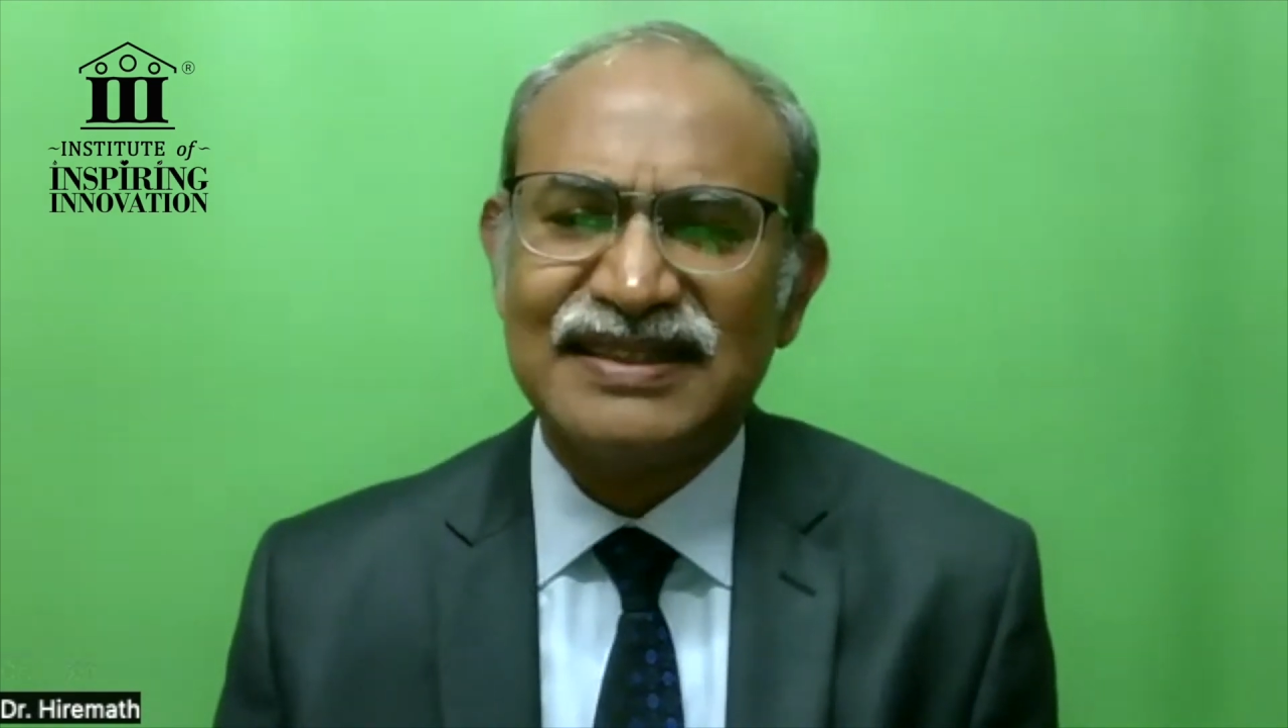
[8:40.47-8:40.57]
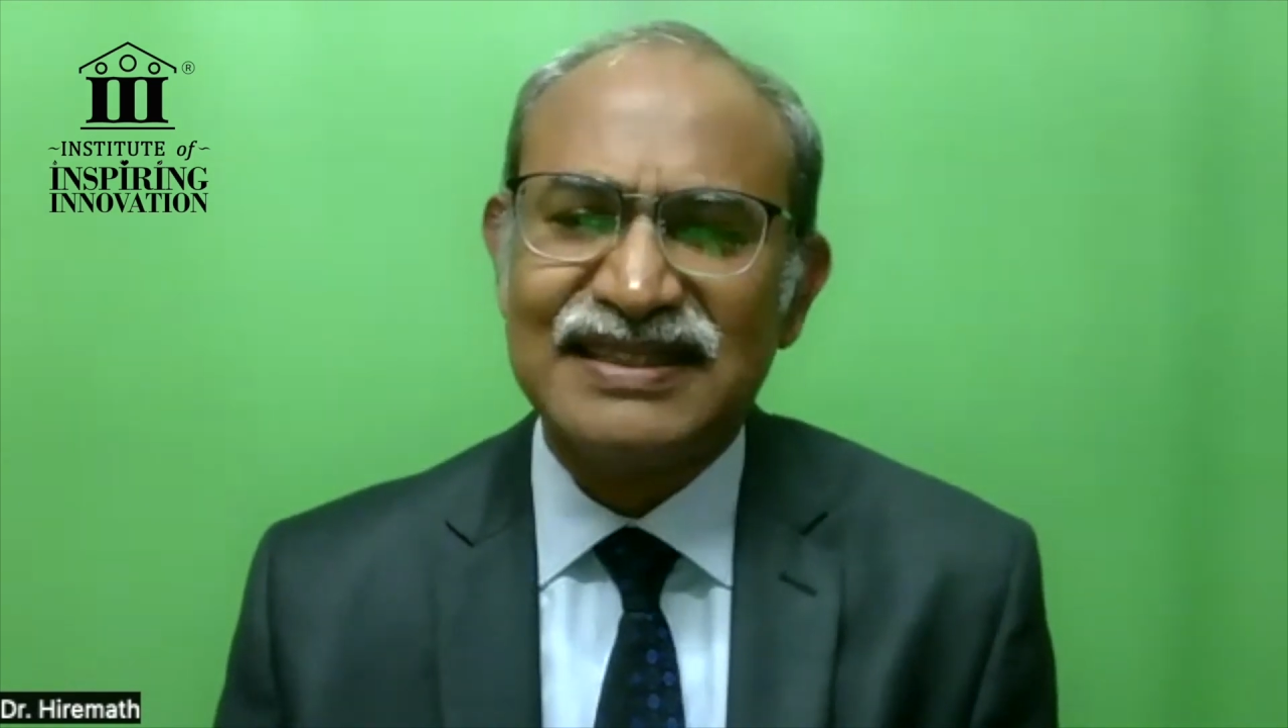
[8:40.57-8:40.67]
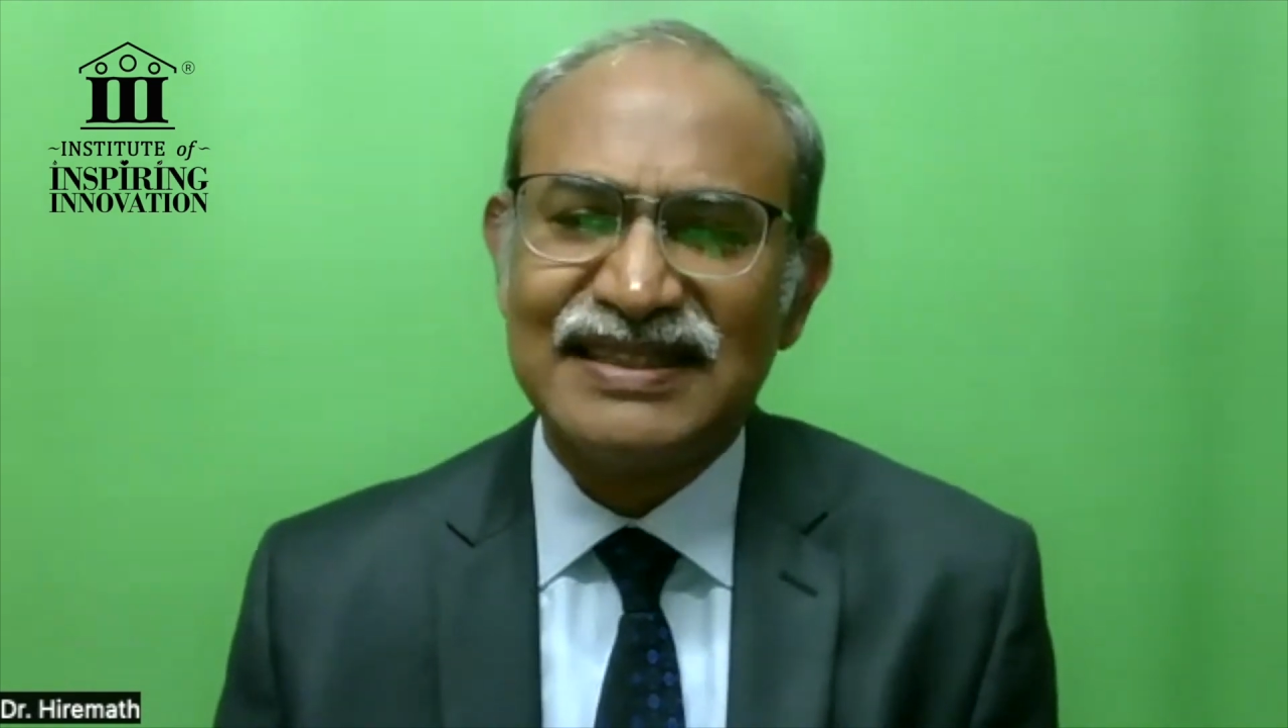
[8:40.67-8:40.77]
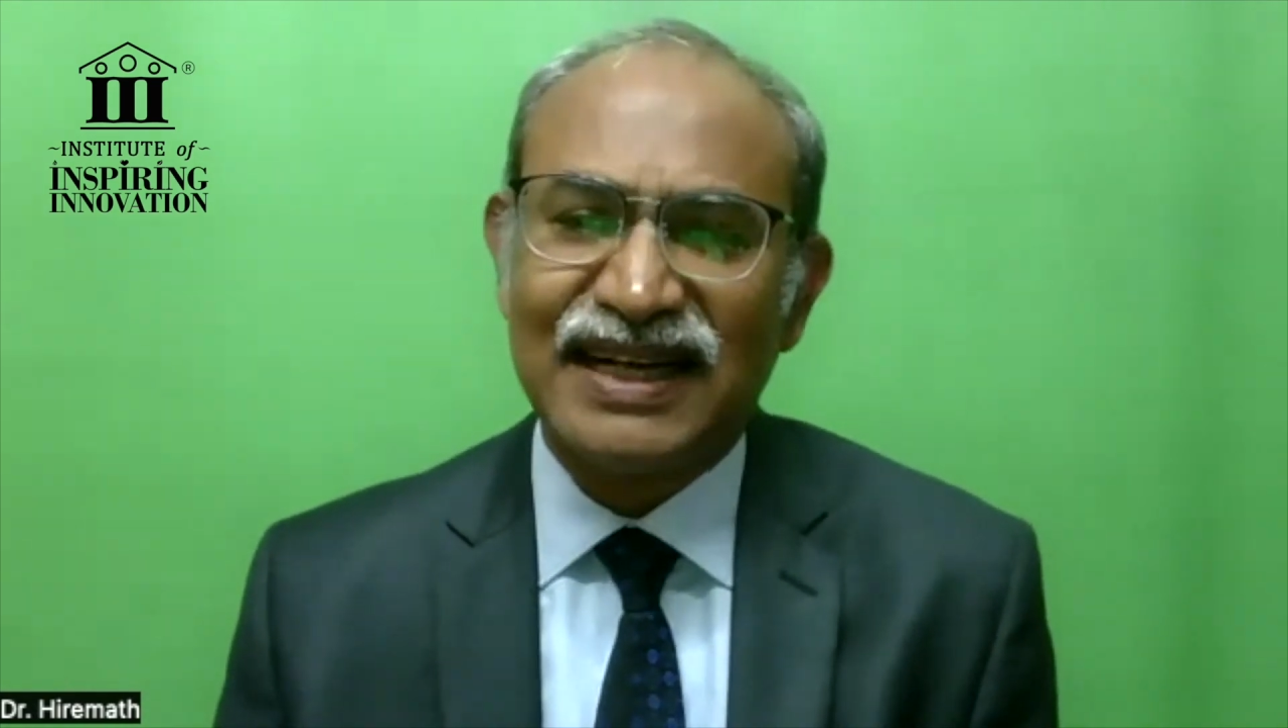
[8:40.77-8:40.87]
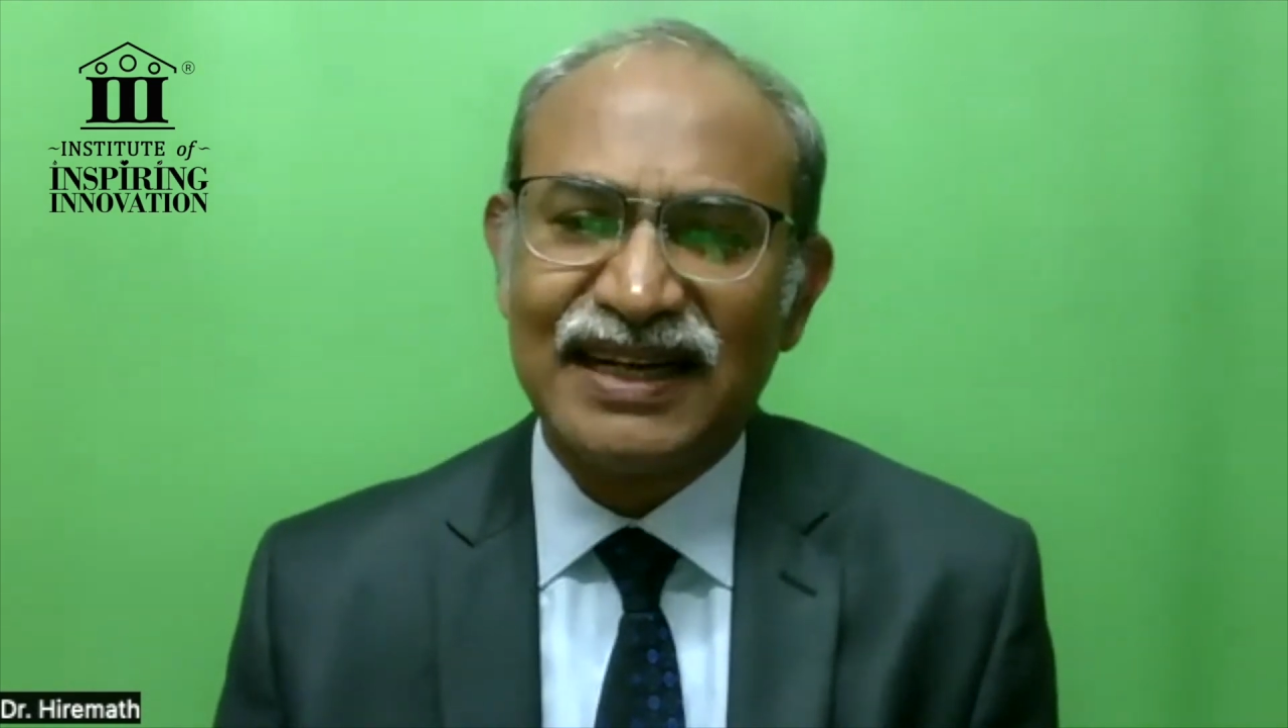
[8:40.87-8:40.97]

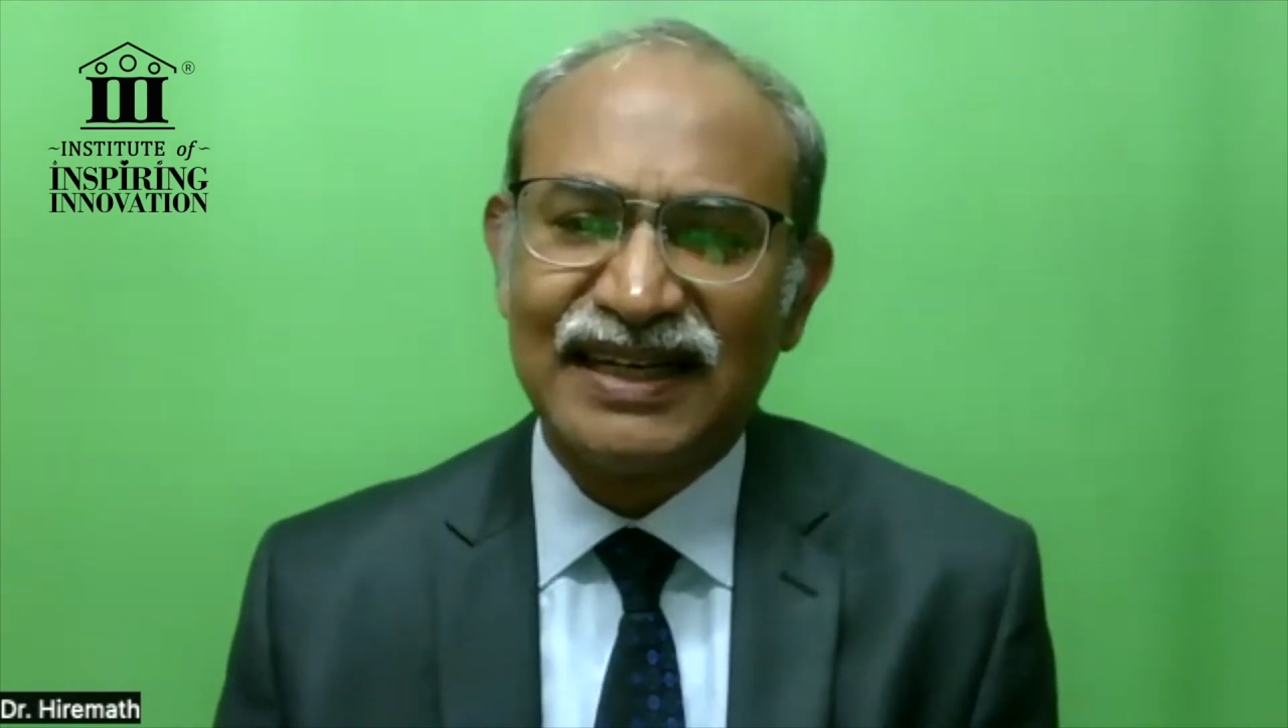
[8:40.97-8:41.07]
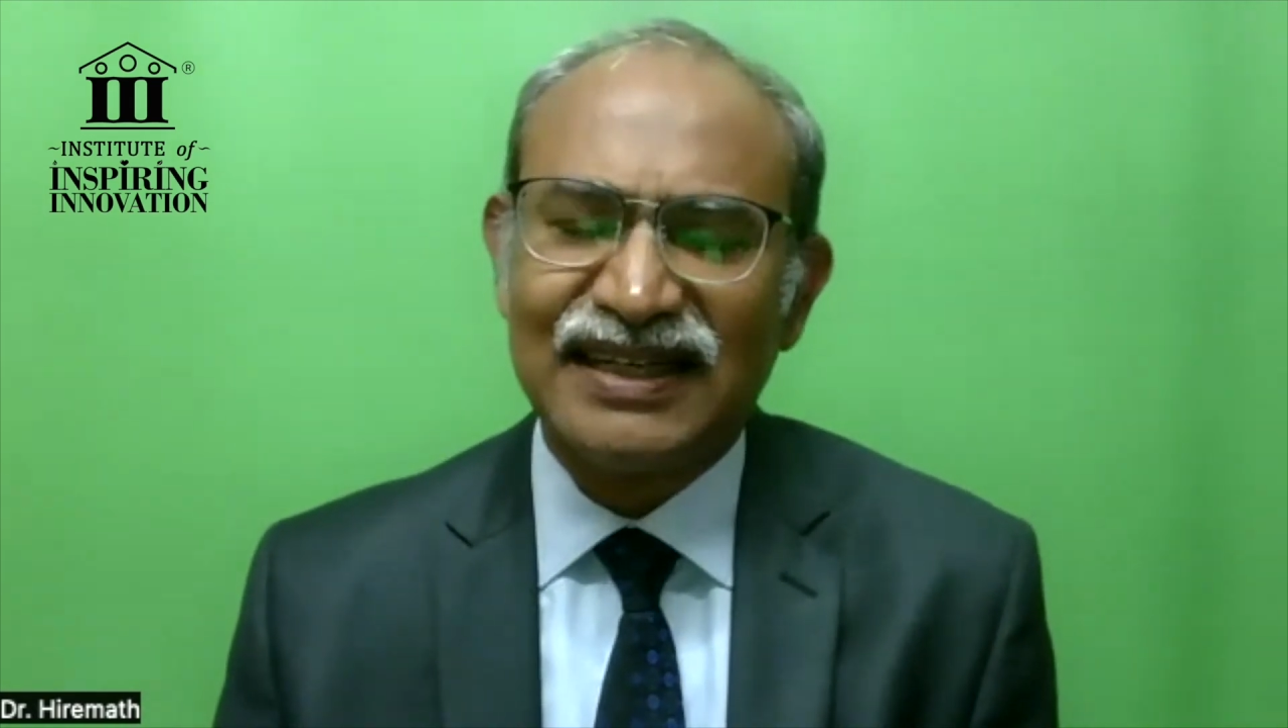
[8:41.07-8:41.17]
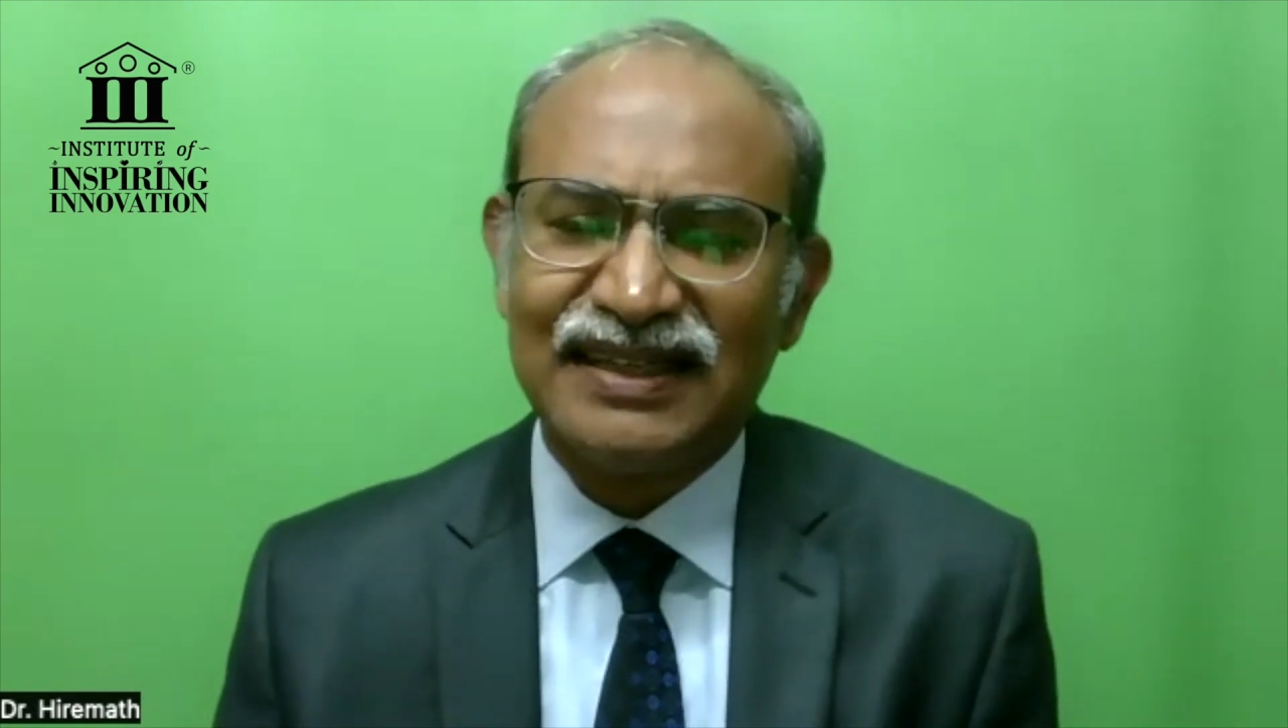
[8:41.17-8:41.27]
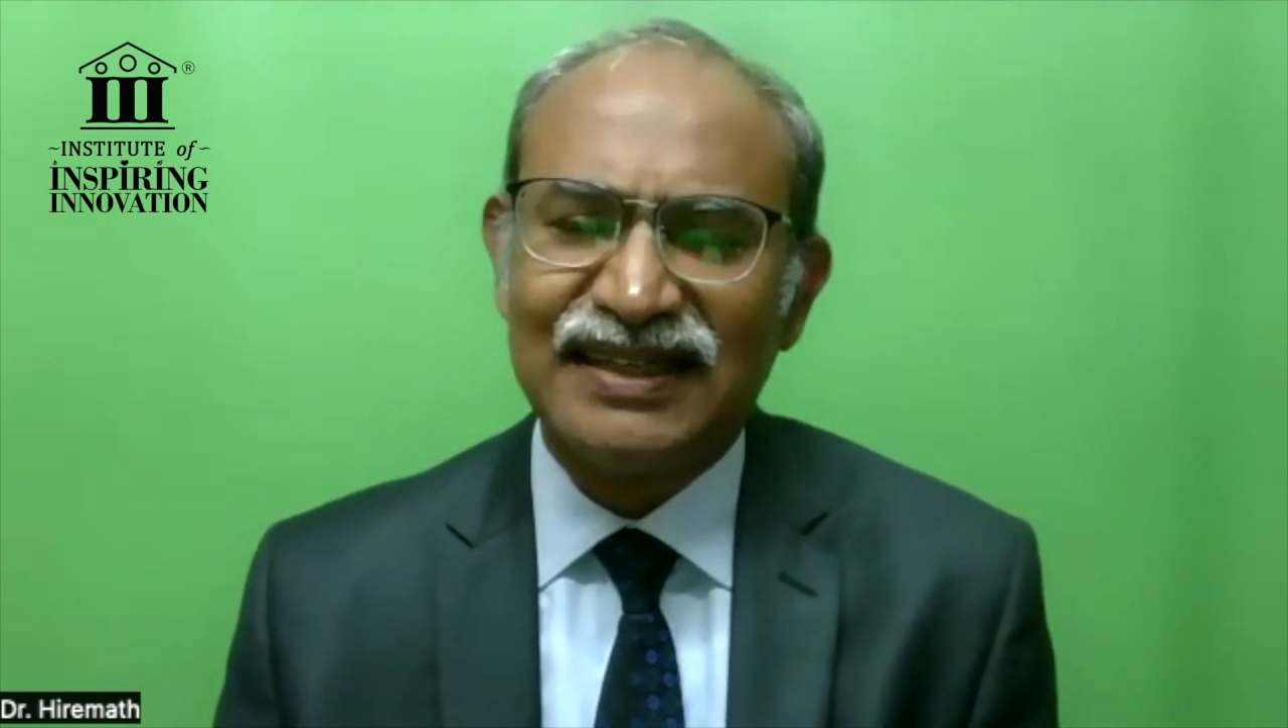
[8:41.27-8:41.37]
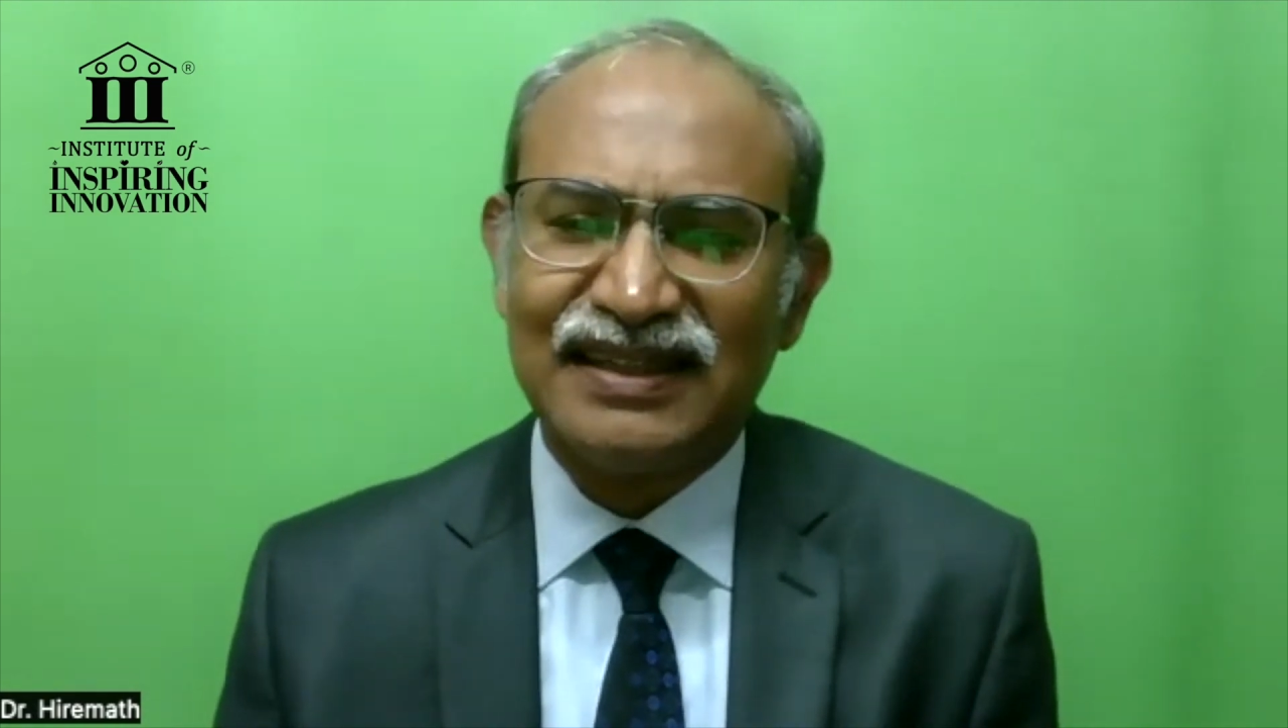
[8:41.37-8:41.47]
started,